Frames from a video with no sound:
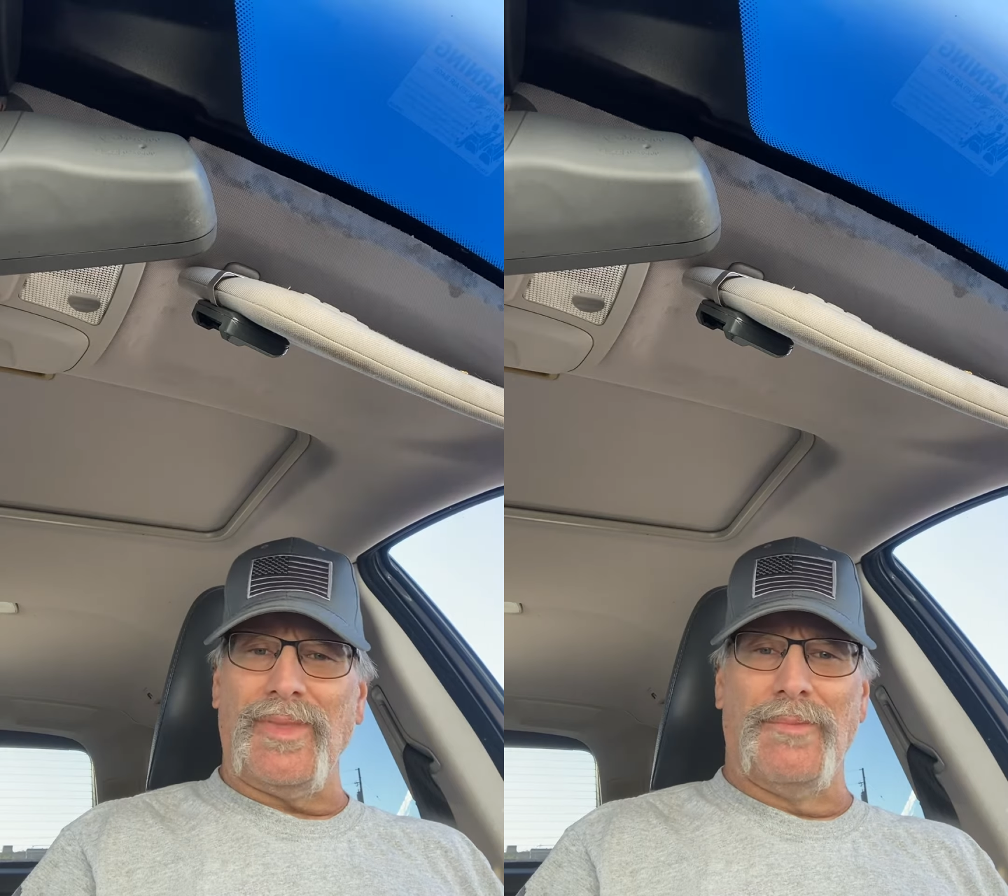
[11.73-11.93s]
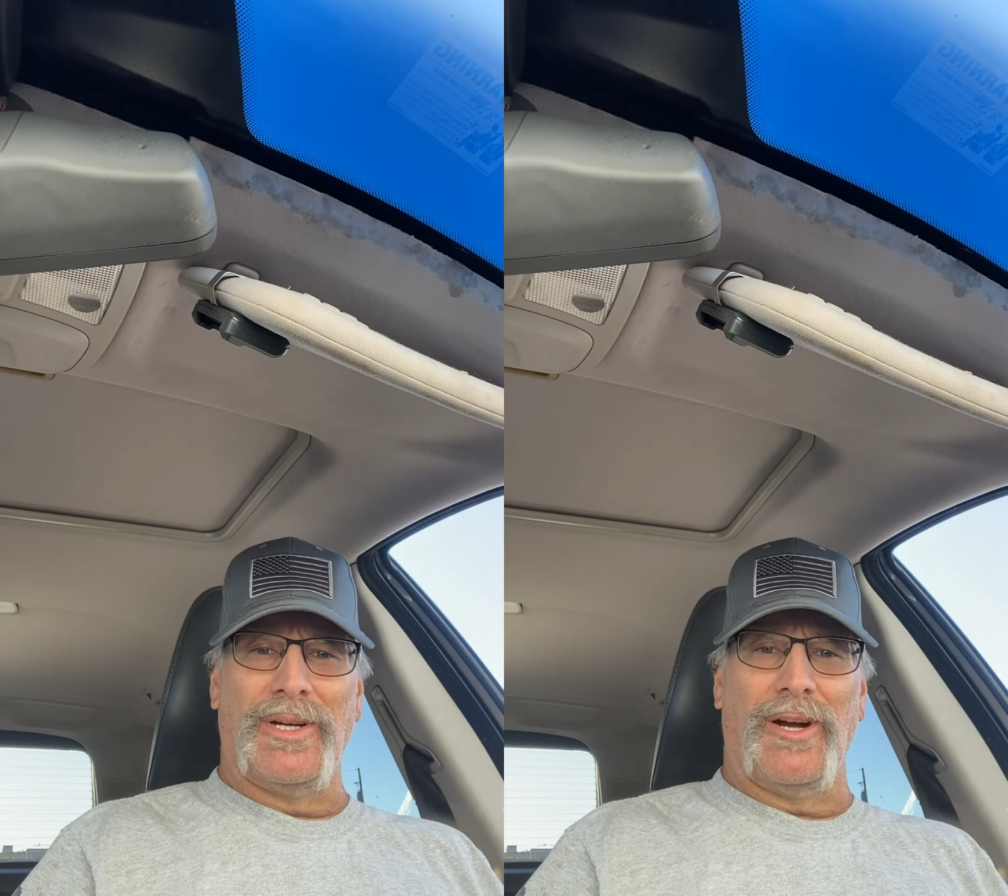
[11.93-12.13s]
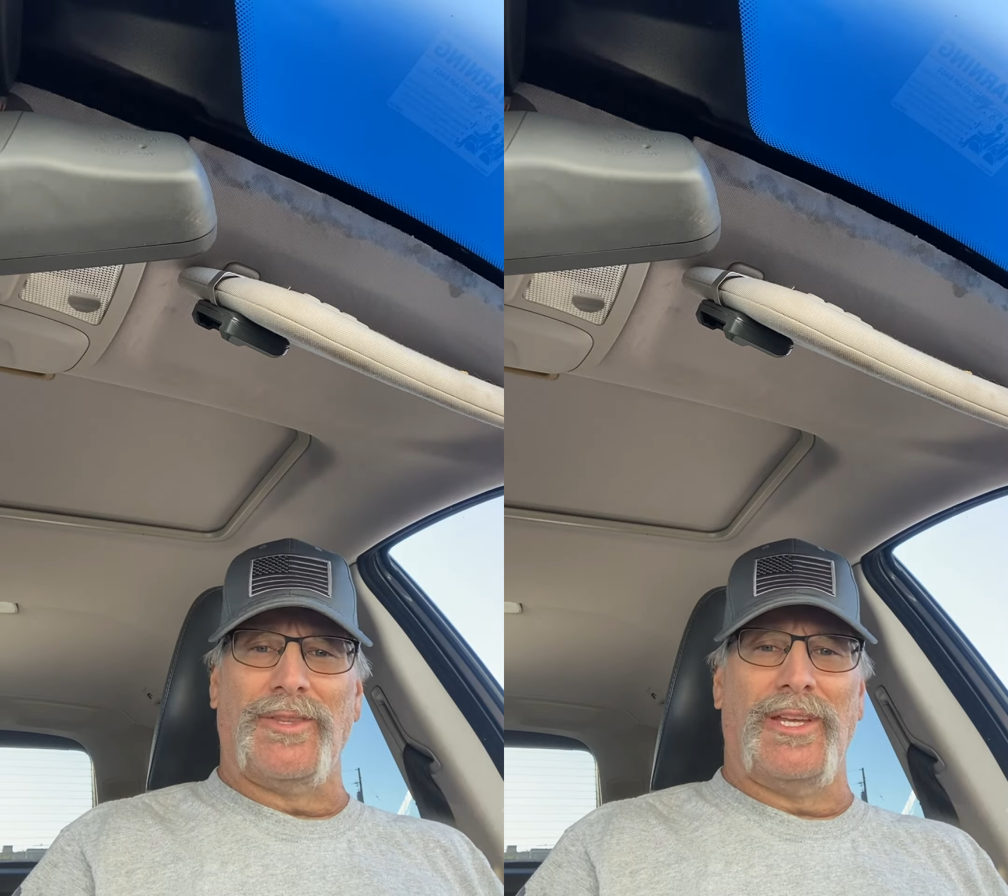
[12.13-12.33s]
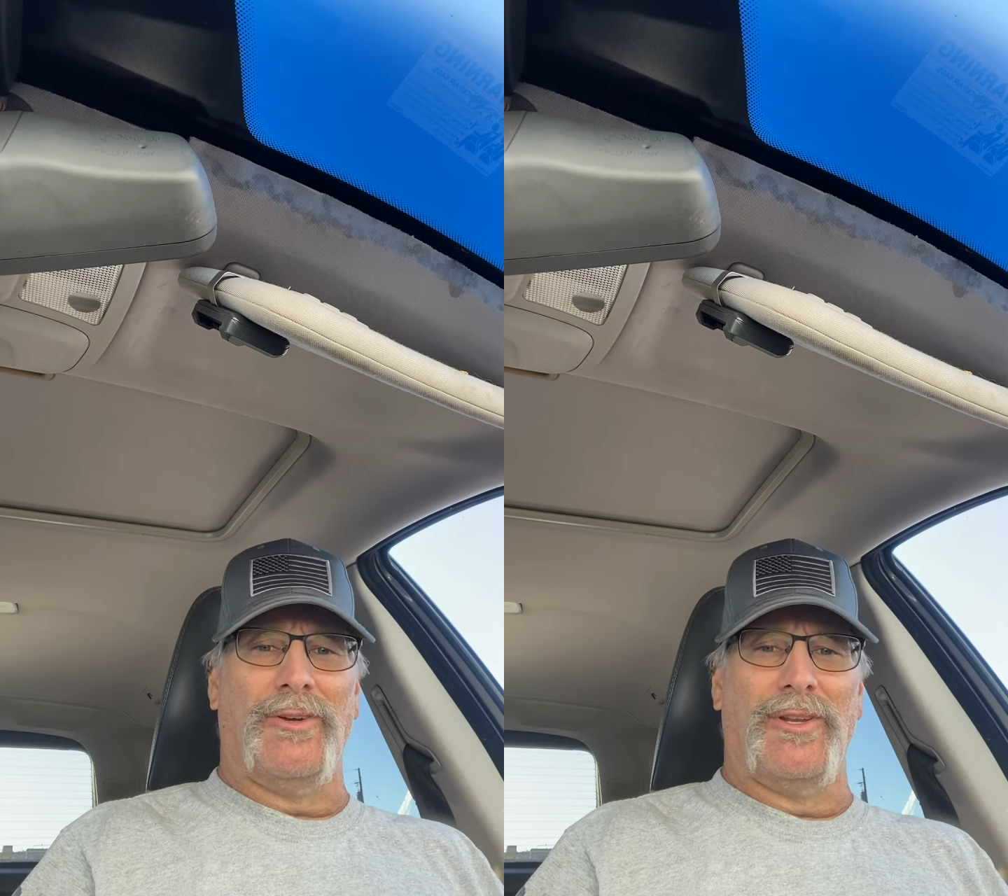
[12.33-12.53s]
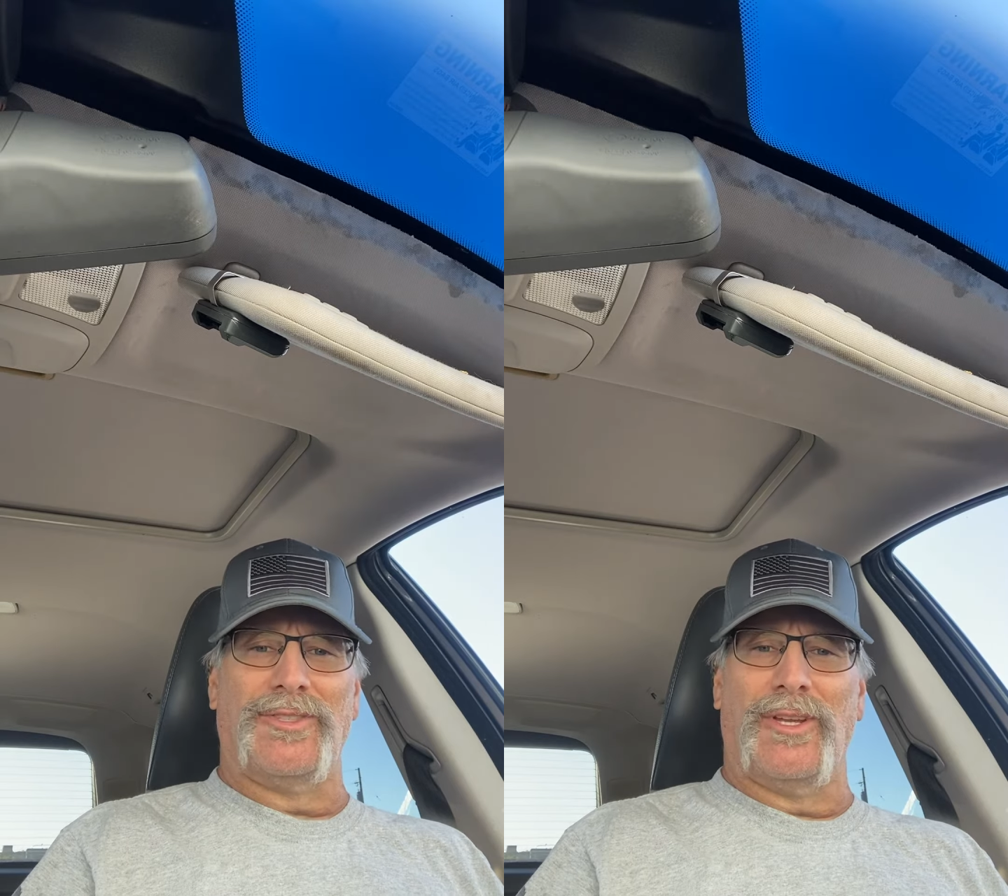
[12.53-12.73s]
McCarthy and
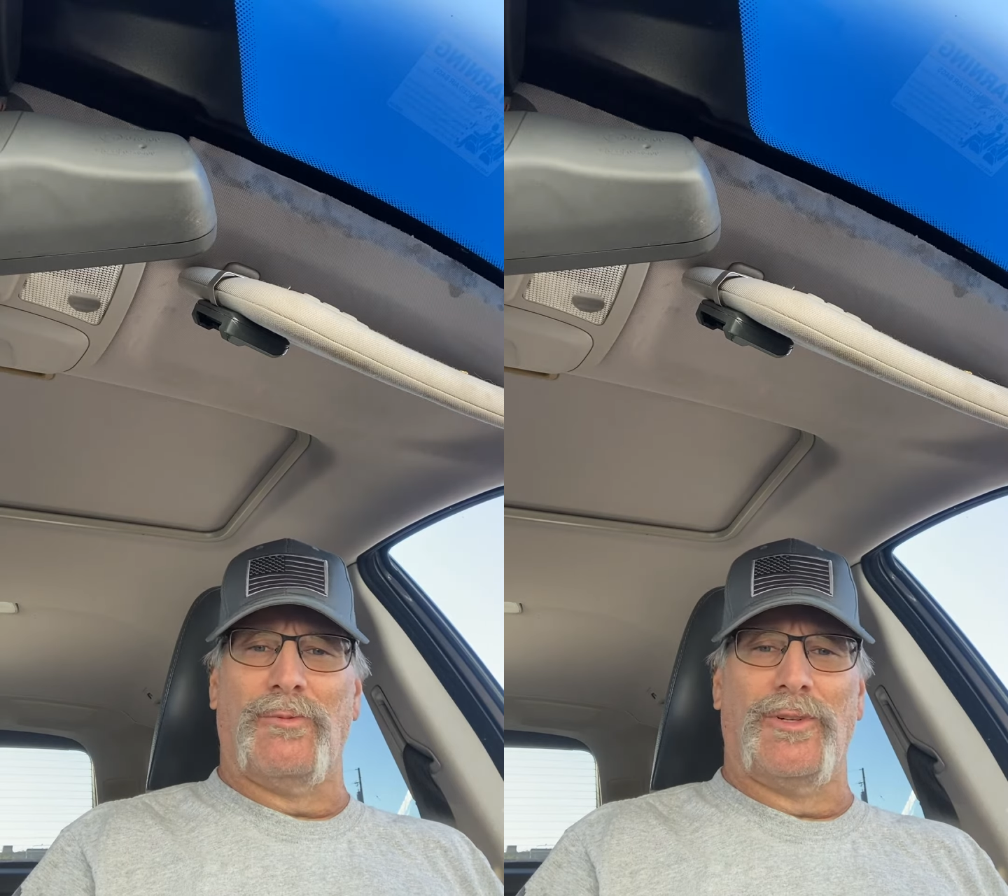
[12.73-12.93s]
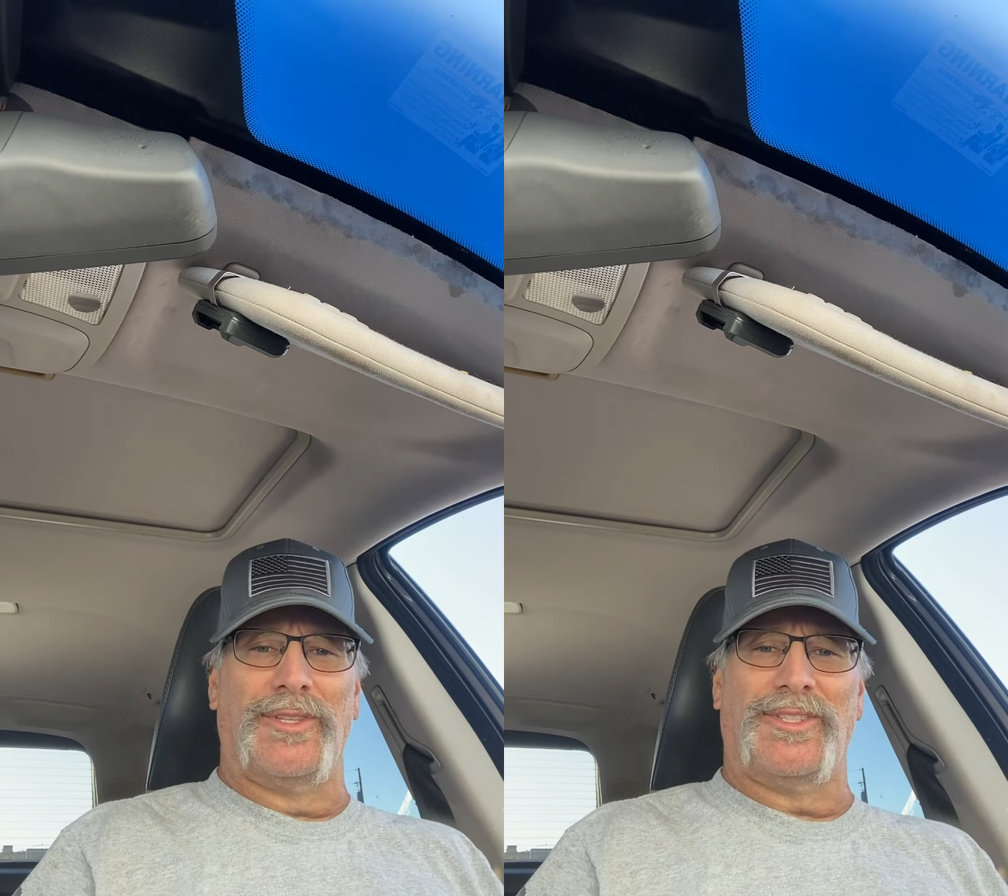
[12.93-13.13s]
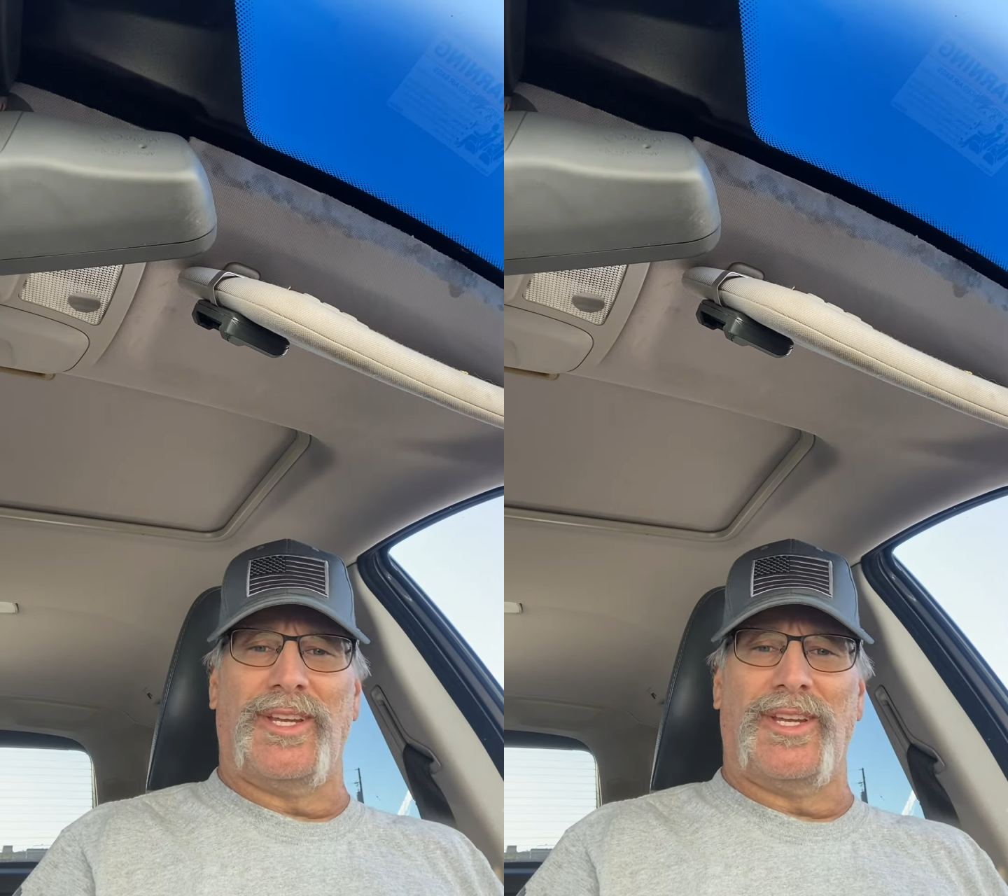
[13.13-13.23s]
all those other worthless